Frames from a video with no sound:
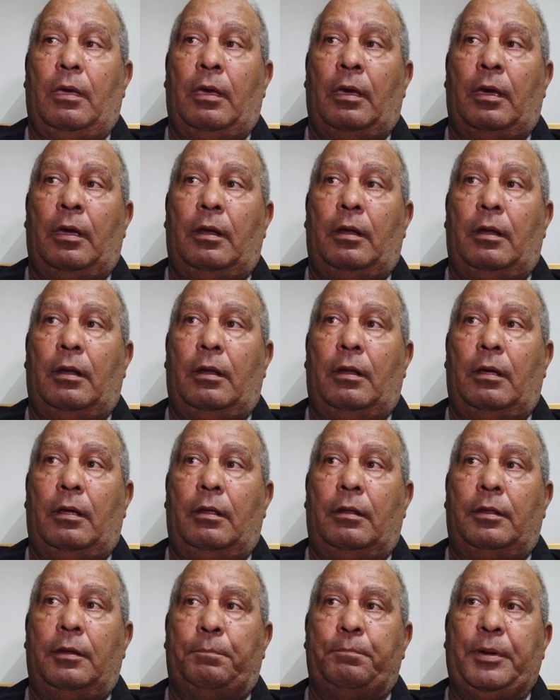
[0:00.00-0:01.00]
And
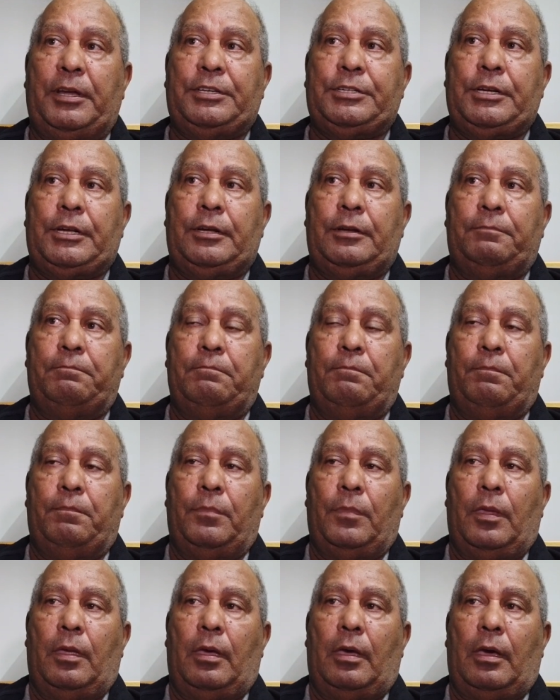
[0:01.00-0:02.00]
the
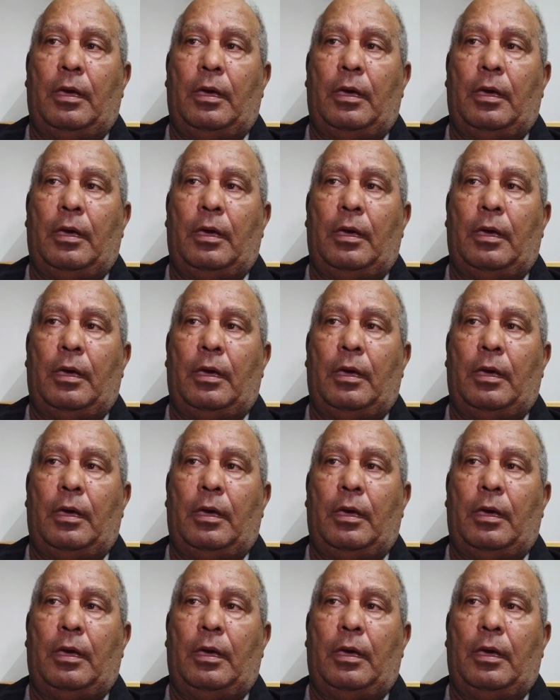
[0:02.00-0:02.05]
pigeon